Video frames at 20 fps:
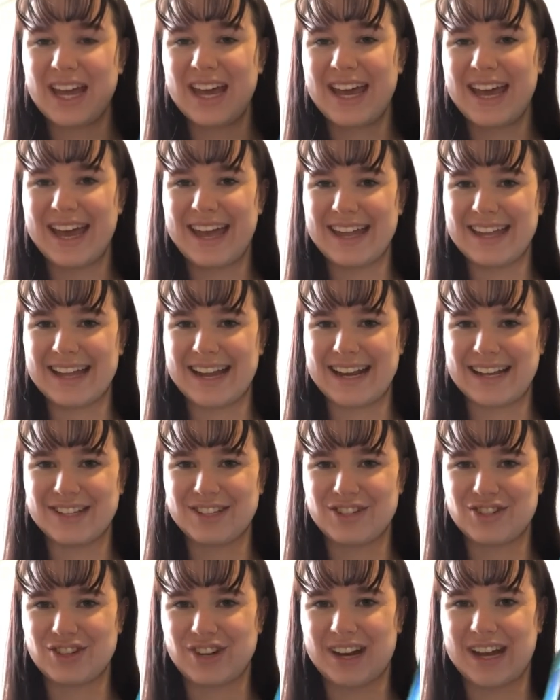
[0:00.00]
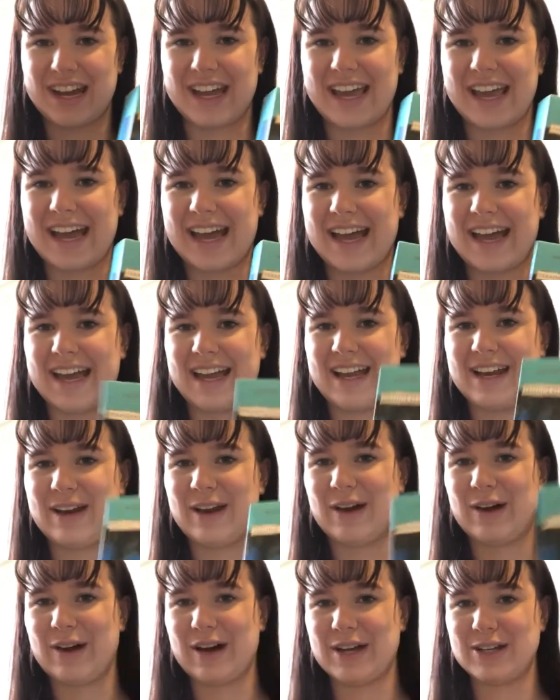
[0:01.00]
in their litter tray, and
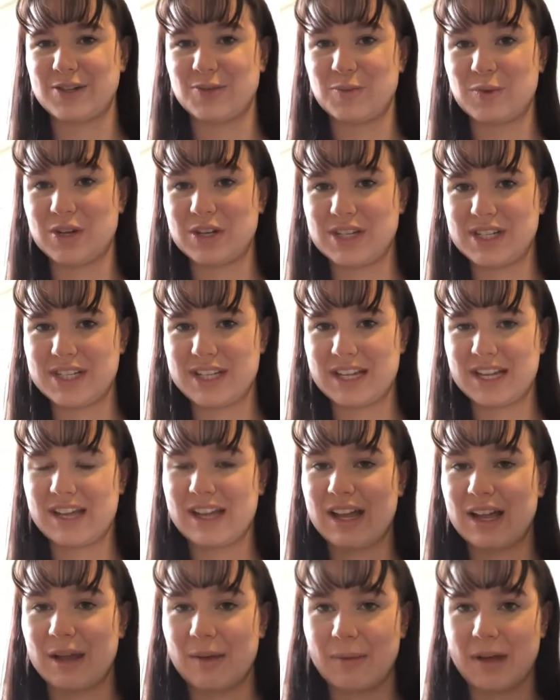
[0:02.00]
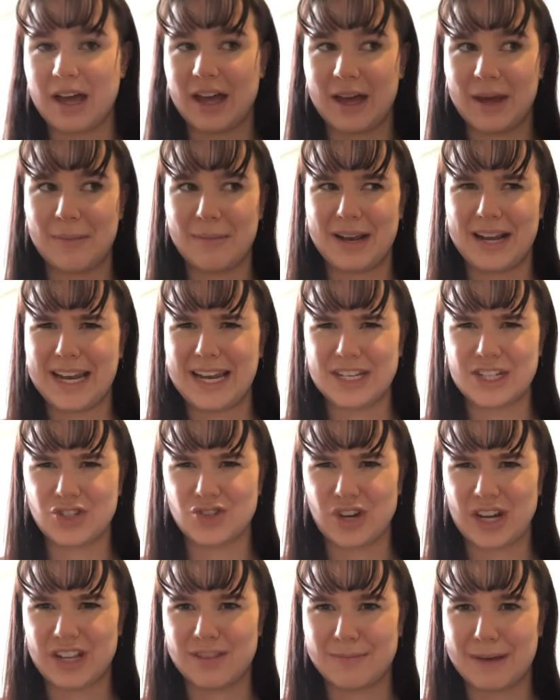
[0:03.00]
I don't want litter
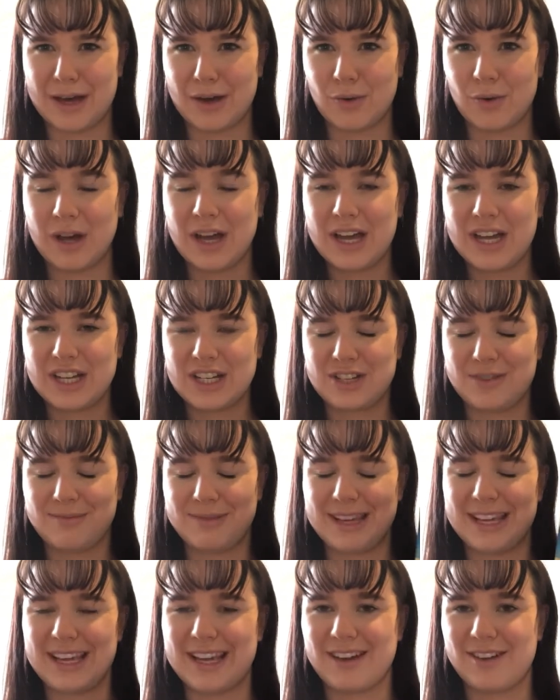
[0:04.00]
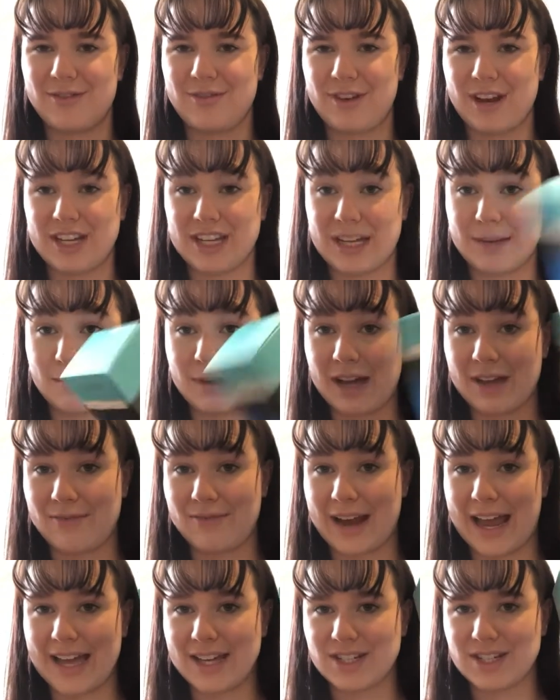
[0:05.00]
tray smell to be flooding my
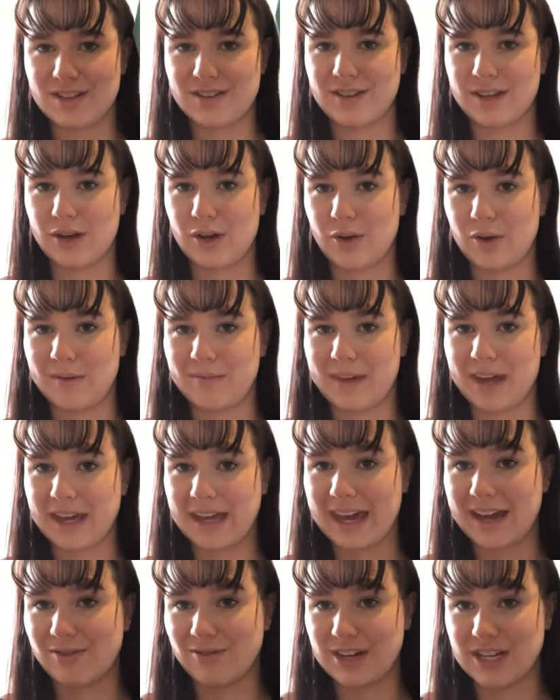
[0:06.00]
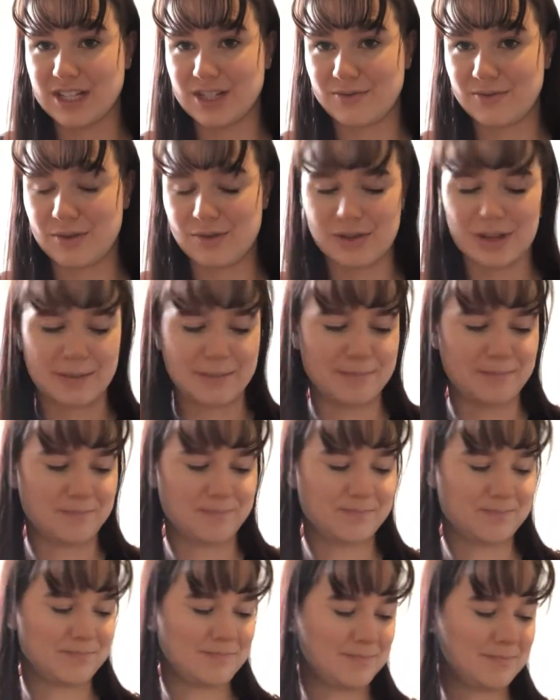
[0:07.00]
flat, so I get a reed diffuser.
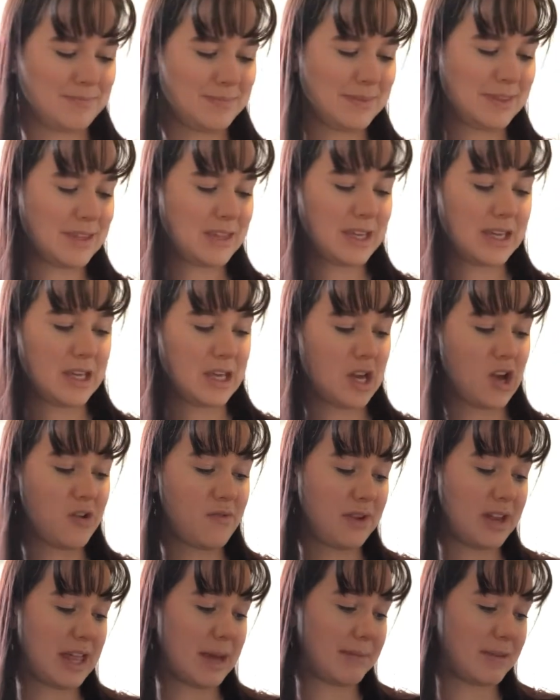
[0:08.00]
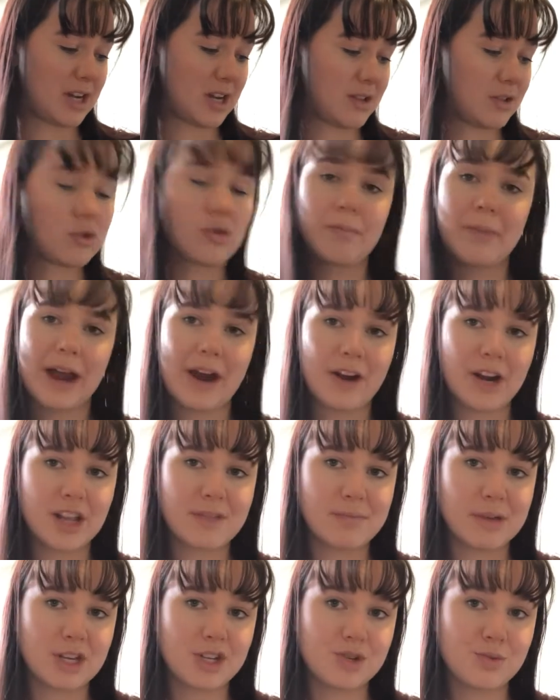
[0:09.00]
Hopefully that'll be nice. It's called Paradise
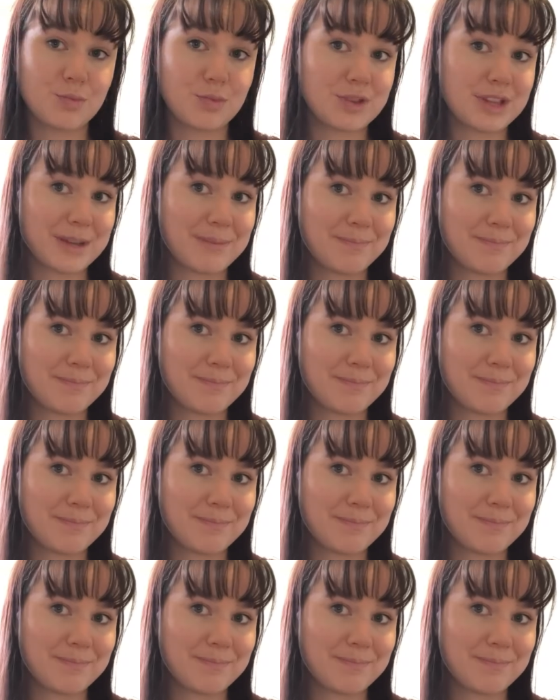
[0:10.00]
Beach, we'll see.